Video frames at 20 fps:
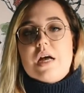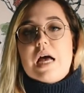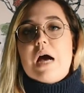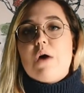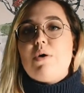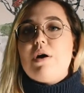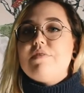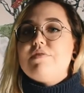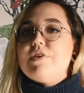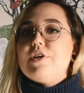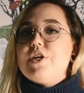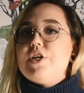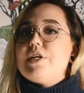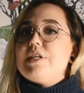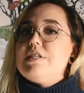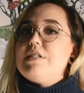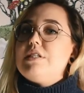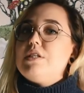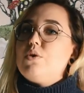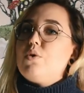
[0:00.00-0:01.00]
However, you
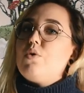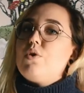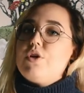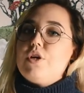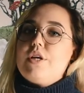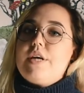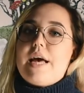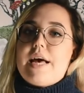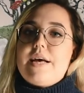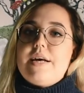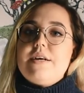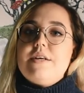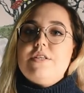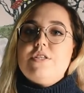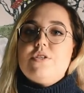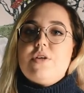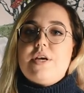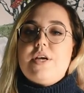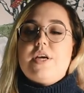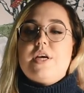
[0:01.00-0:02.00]
can still order kegs
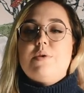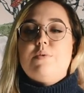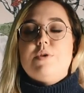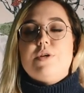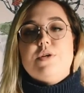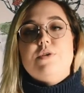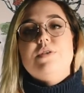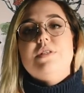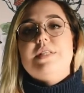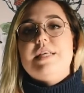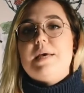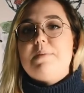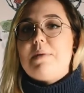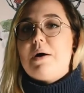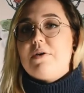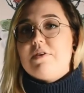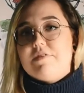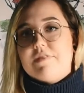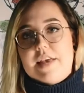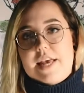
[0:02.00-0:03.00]
so that you can reduce the
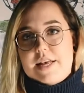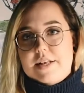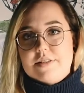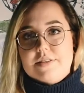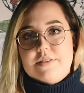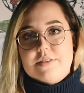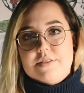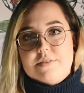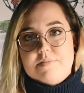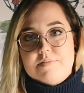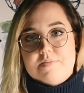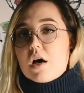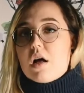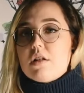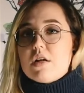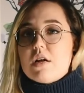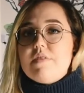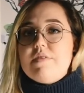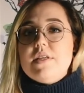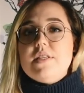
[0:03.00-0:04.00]
amount of cans. A
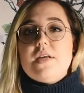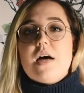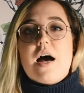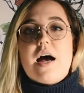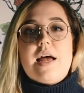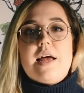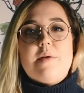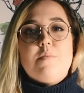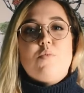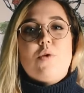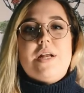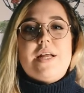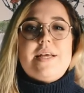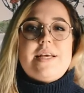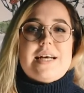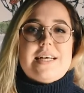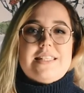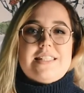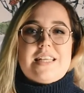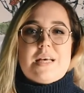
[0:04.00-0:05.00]
lot of the time, wedding
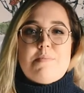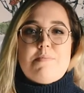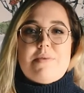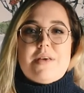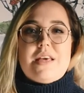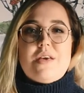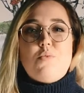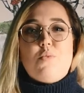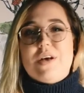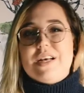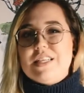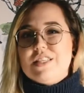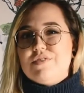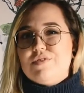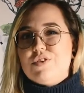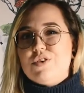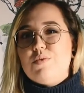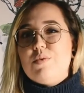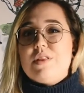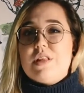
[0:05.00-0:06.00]
guests can be
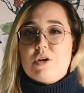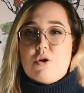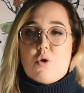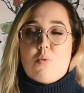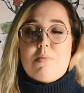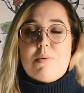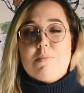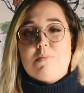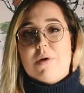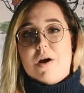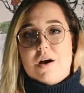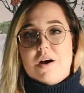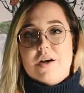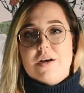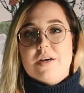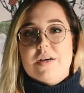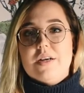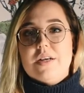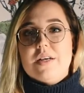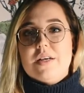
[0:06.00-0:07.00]
wasteful with an open
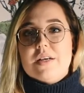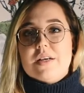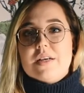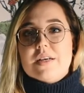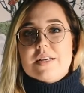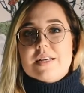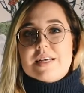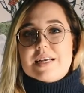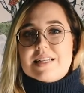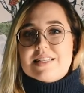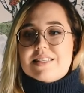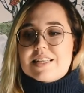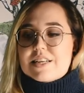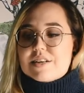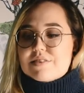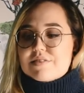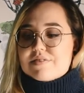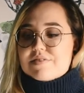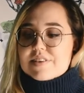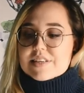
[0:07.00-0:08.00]
bar. Instead
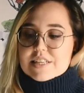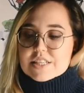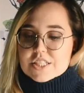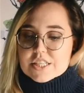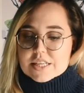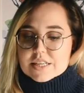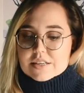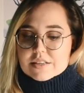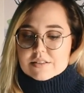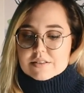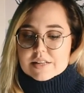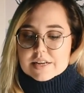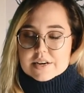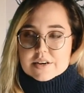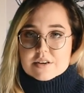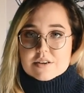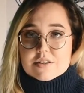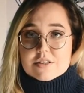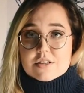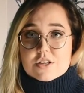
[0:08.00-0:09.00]
of finishing
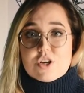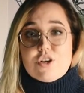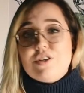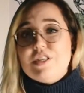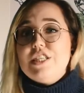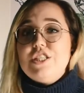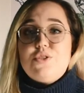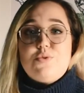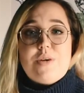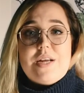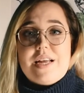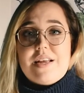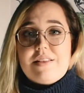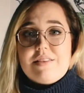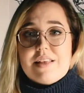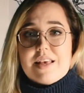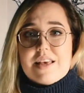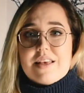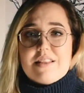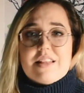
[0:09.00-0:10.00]
their current drink,
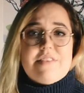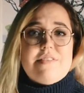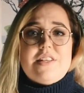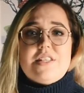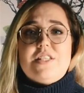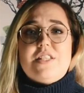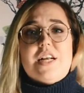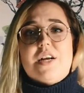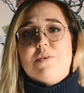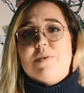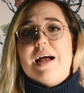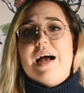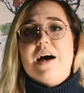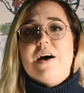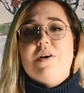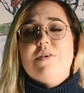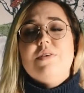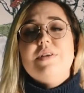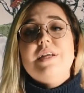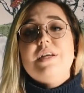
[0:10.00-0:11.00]
they leave it sitting
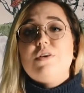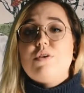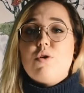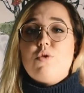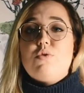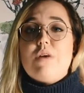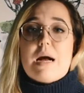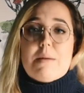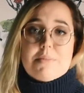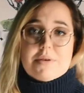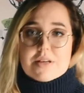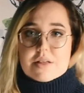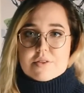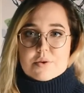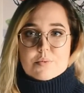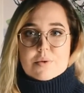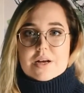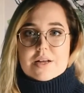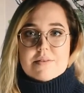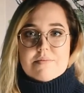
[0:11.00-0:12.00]
around and go grab
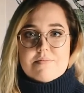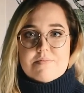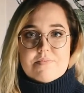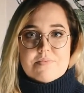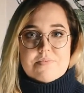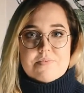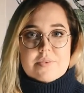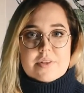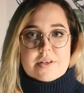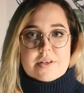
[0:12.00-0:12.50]
another one.